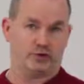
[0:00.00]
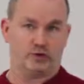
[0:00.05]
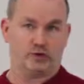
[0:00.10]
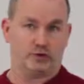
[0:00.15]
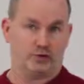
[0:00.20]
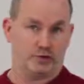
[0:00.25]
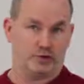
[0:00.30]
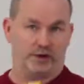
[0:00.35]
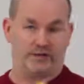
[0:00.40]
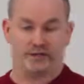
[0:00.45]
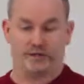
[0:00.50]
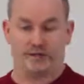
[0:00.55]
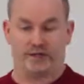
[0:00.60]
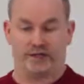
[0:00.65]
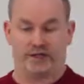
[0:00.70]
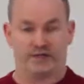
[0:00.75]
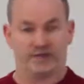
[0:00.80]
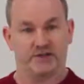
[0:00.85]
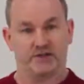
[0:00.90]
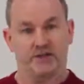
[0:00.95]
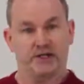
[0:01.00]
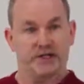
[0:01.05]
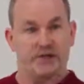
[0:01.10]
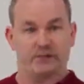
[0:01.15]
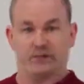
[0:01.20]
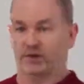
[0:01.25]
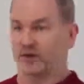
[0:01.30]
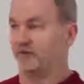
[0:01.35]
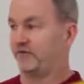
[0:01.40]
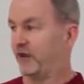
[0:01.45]
who everyone is,
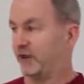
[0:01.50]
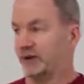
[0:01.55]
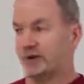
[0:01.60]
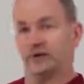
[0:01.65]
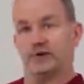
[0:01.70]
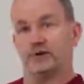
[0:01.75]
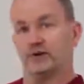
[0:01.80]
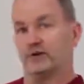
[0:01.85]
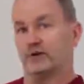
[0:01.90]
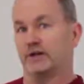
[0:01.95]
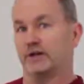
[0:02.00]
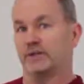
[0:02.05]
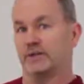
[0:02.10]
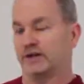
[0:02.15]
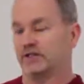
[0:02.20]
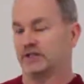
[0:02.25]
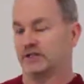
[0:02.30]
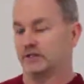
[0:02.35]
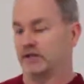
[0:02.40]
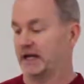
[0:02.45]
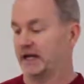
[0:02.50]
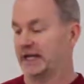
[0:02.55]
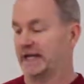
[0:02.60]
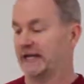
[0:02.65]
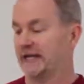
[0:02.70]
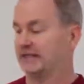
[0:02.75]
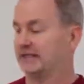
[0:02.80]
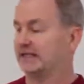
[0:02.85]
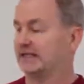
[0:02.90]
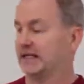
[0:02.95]
but if I don't know your name next to me, I
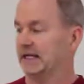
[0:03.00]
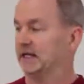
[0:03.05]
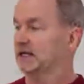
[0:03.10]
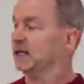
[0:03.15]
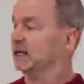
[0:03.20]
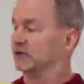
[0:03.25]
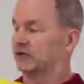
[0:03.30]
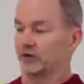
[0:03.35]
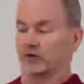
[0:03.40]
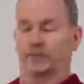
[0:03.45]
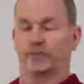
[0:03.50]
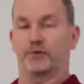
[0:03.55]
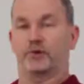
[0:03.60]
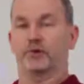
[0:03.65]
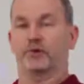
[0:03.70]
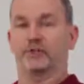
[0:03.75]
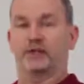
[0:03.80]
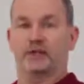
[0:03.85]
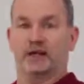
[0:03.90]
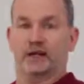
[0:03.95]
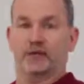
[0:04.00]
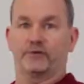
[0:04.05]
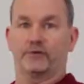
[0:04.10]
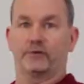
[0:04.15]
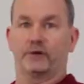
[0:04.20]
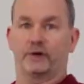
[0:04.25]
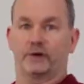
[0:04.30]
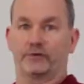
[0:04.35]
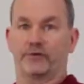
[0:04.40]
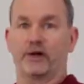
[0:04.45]
can't see it. So the person,
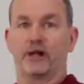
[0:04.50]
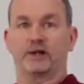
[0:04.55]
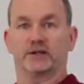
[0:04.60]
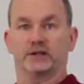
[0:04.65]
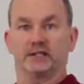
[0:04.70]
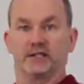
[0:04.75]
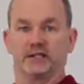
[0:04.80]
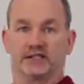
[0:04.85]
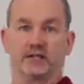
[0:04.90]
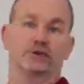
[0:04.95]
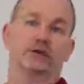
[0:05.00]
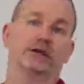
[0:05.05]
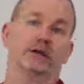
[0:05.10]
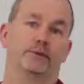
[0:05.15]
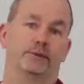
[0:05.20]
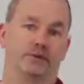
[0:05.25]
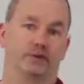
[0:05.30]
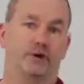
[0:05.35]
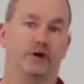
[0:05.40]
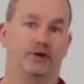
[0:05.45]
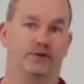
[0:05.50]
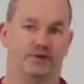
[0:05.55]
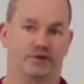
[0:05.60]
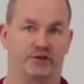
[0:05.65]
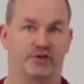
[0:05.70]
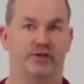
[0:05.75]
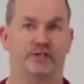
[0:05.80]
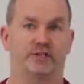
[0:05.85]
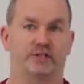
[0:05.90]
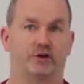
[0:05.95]
everyone around can see your name as well,
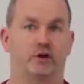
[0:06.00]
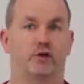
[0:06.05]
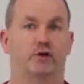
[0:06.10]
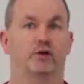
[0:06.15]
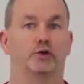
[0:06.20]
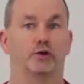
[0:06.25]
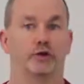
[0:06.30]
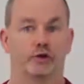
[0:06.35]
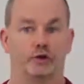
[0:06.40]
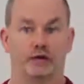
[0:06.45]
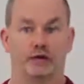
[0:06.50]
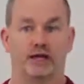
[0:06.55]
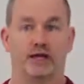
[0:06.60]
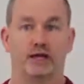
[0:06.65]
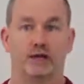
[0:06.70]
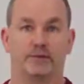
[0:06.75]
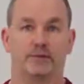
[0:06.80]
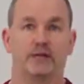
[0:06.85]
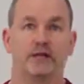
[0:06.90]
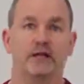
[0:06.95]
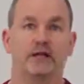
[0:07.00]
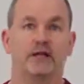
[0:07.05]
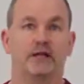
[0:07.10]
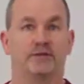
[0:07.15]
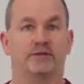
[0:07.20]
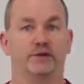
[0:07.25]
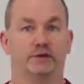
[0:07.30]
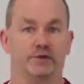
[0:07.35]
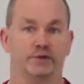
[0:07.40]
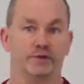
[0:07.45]
so they can start learning your name
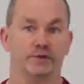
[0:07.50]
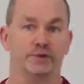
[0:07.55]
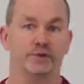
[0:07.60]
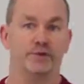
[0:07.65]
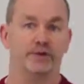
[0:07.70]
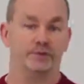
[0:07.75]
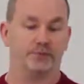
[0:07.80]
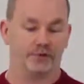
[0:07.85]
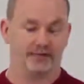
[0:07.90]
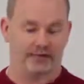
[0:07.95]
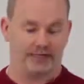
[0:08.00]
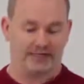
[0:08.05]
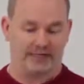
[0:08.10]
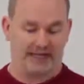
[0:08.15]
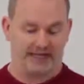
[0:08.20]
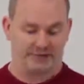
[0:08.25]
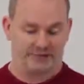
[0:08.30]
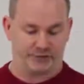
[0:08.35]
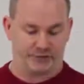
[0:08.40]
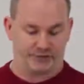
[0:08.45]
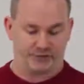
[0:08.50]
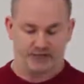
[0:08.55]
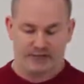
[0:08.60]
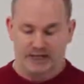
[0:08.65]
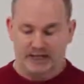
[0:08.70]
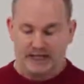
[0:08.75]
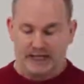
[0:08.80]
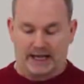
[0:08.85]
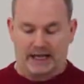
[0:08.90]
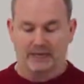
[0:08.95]
if there's new people in the classroom.
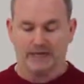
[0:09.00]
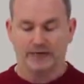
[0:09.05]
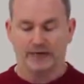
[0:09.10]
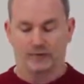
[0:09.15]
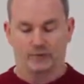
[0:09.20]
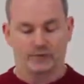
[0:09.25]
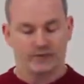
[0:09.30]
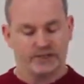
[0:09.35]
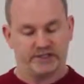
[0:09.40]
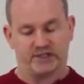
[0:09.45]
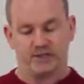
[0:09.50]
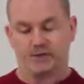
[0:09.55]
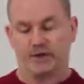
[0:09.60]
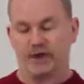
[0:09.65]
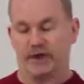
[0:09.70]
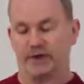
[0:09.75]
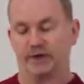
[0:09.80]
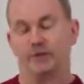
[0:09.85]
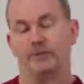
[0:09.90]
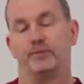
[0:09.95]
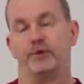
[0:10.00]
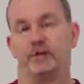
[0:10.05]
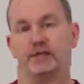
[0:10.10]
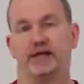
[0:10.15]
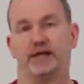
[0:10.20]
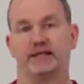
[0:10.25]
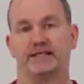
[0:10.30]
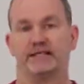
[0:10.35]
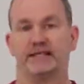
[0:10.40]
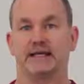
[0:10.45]
And then the reason why I don't put
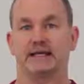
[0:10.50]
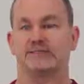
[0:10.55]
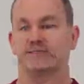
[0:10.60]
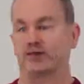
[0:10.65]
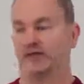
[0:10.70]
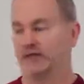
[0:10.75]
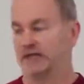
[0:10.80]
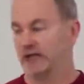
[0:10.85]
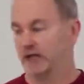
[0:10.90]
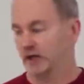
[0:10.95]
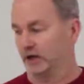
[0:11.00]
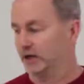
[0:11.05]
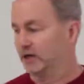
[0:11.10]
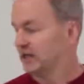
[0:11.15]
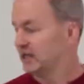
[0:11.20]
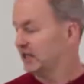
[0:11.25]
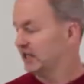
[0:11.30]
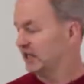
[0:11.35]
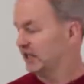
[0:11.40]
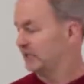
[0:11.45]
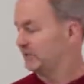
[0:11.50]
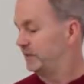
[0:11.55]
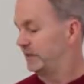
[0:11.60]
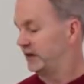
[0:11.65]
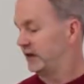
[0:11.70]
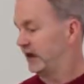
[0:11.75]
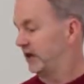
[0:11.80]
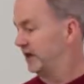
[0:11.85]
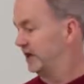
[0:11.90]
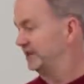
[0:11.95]
last names on here is
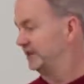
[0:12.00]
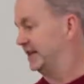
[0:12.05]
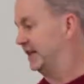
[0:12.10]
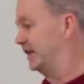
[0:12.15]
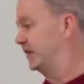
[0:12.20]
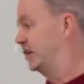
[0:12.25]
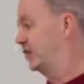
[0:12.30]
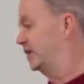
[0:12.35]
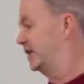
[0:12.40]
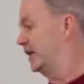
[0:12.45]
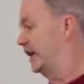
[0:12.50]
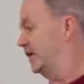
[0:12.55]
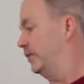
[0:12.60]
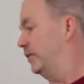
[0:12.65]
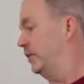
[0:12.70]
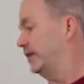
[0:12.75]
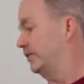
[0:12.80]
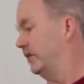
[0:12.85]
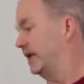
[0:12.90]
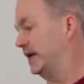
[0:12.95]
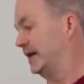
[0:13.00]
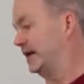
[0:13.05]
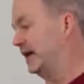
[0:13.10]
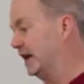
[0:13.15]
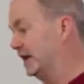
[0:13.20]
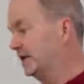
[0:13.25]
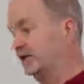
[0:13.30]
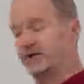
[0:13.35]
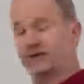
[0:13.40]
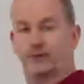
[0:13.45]
because, and I won't get one right
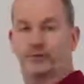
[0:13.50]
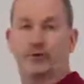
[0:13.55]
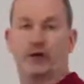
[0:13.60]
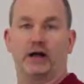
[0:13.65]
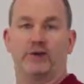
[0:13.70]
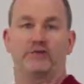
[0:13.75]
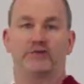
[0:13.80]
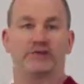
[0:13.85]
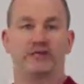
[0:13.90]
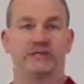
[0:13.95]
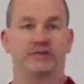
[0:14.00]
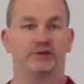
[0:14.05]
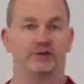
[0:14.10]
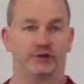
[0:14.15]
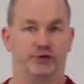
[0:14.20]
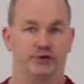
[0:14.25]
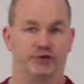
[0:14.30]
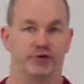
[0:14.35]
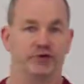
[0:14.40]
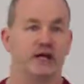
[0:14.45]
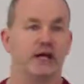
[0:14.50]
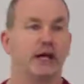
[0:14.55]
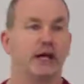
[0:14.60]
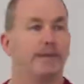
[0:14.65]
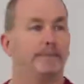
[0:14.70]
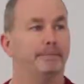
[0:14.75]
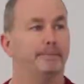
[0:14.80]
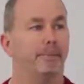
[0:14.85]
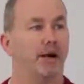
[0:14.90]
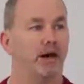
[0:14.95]
now because of privacy issues,
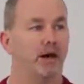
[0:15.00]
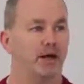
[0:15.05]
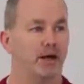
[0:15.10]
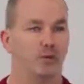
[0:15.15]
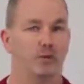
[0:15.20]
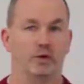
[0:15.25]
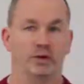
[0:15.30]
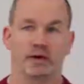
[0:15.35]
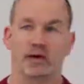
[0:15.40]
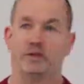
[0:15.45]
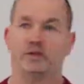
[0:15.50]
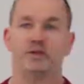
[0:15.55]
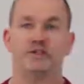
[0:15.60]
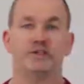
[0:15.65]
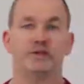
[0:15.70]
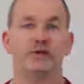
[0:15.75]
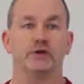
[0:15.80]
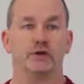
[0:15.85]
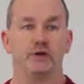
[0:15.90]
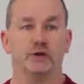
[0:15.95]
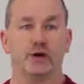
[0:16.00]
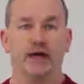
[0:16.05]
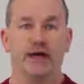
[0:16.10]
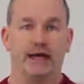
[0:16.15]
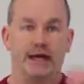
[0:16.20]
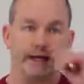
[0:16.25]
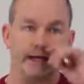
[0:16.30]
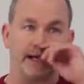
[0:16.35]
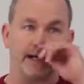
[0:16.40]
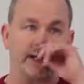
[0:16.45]
but what I would do,
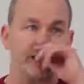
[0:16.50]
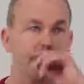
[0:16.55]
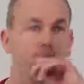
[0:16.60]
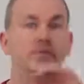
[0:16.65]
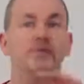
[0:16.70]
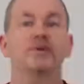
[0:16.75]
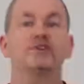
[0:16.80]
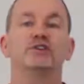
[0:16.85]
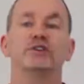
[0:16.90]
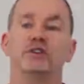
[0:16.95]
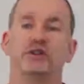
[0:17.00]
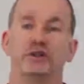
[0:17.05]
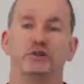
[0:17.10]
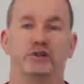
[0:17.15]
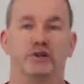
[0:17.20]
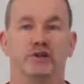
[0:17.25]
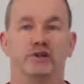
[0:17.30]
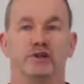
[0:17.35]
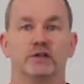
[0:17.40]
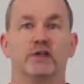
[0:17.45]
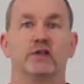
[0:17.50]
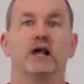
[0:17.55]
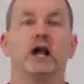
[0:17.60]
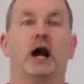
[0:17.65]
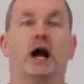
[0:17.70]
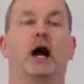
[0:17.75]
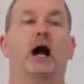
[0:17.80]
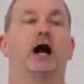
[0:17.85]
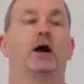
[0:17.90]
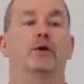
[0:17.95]
and I got permission to do this,
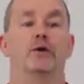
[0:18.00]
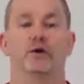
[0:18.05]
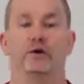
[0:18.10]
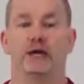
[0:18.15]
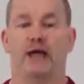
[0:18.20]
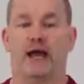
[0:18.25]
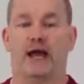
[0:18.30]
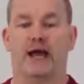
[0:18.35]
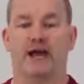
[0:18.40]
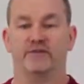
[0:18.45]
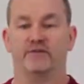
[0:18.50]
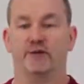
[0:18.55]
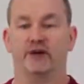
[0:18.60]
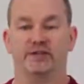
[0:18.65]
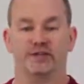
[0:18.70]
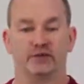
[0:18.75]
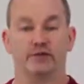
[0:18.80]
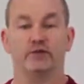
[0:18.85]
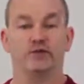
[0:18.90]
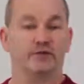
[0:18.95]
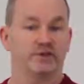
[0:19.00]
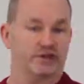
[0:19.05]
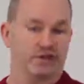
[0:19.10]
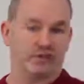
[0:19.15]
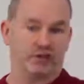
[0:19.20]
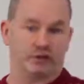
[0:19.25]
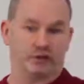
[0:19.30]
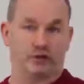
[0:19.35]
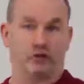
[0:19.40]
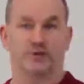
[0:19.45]
I would have my students
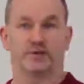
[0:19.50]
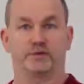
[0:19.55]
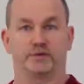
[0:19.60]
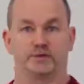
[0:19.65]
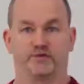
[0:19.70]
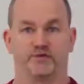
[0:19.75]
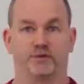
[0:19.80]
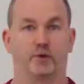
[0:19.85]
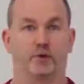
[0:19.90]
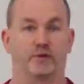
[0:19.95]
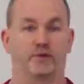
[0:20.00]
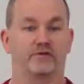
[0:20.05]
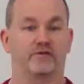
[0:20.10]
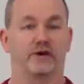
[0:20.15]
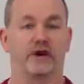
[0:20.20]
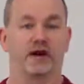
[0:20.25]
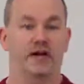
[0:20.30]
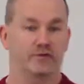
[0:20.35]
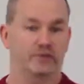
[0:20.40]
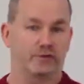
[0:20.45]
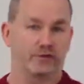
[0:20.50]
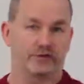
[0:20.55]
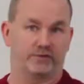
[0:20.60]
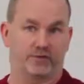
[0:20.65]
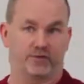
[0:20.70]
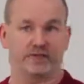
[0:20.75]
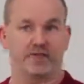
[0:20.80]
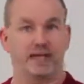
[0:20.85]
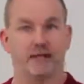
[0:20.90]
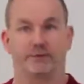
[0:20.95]
in groups of 4 or 5, whatever
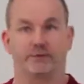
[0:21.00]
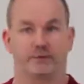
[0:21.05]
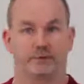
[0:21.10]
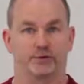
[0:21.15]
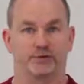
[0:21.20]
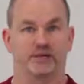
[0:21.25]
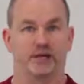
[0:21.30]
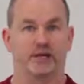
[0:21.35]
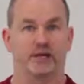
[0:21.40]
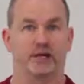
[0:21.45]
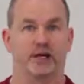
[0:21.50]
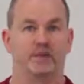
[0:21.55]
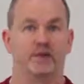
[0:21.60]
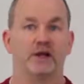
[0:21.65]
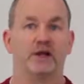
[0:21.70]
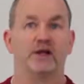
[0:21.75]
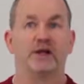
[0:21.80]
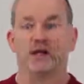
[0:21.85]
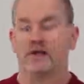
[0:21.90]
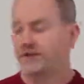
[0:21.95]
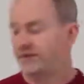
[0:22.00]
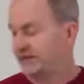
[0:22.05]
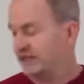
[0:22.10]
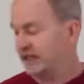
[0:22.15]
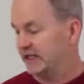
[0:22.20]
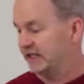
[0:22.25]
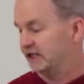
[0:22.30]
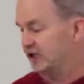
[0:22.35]
the tables were set up. Each